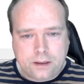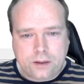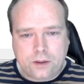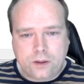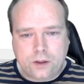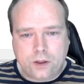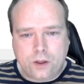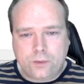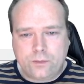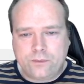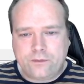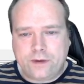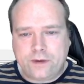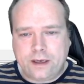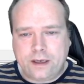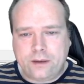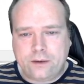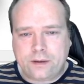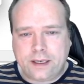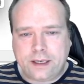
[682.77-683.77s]
Open
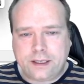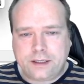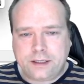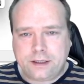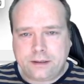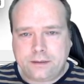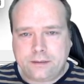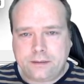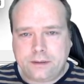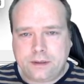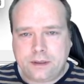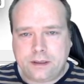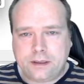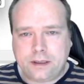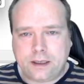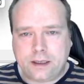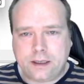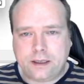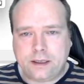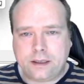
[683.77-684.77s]
file location,
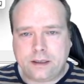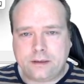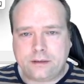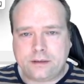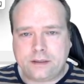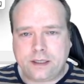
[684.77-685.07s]
and then I'll